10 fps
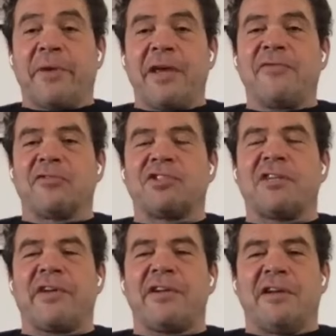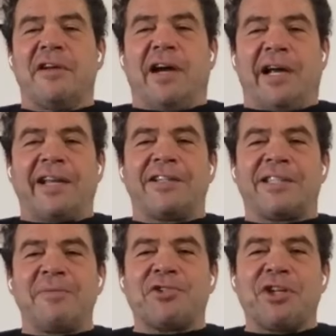painful, Steven. I get the
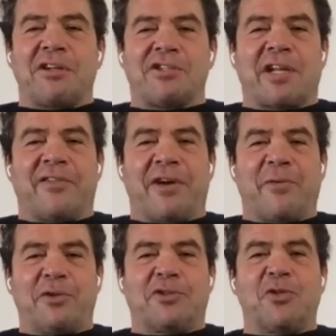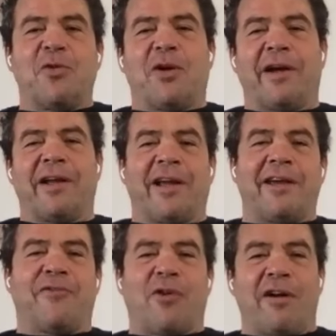same jitters that if I would do a,
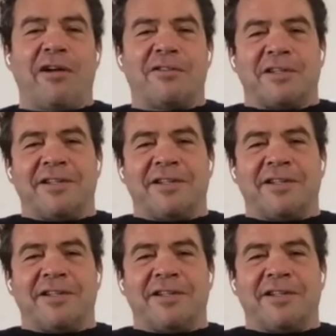a 400,